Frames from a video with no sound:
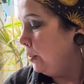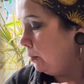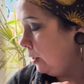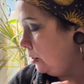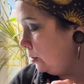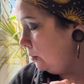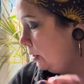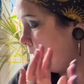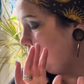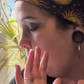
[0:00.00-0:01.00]
Going to do the
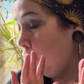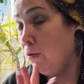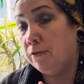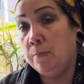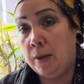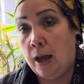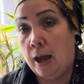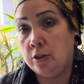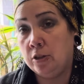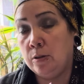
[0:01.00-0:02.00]
little haul from
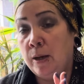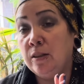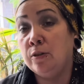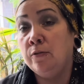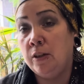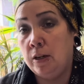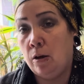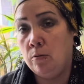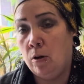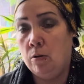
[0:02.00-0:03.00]
there just to make this
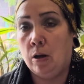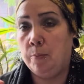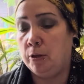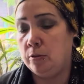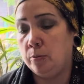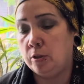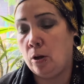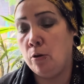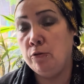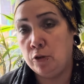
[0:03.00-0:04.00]
video longer, because there were
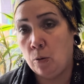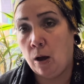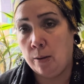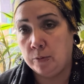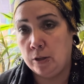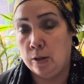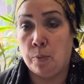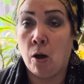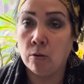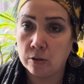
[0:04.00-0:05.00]
so few items in the
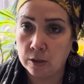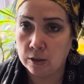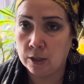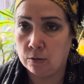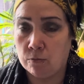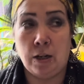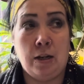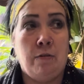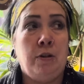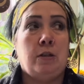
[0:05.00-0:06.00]
box. It isn't
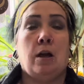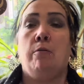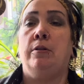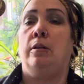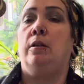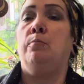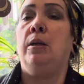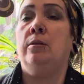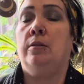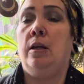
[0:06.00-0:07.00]
really a video, is it? It's
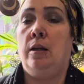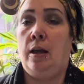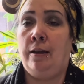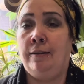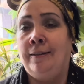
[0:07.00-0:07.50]
me sitting here.